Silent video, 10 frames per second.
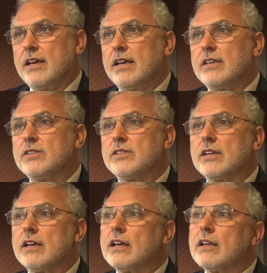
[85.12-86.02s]

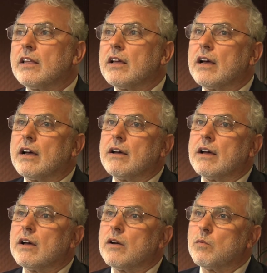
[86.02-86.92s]
is
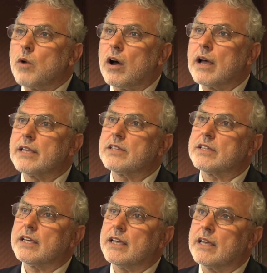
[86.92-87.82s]
a
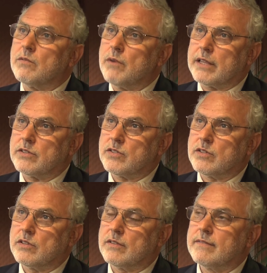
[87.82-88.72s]
rise in rents.